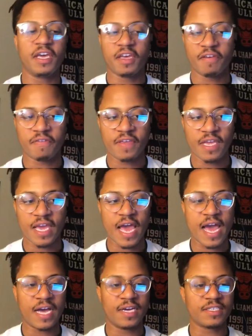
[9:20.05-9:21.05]
if he
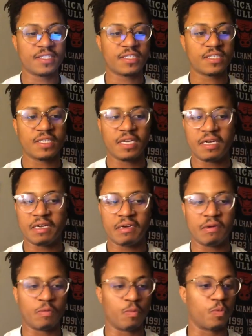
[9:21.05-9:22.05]
has
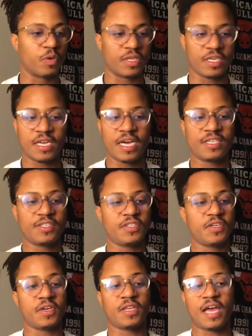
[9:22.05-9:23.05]
a really nice
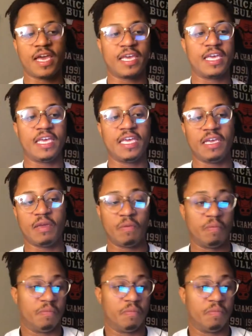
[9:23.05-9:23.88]
year, like he,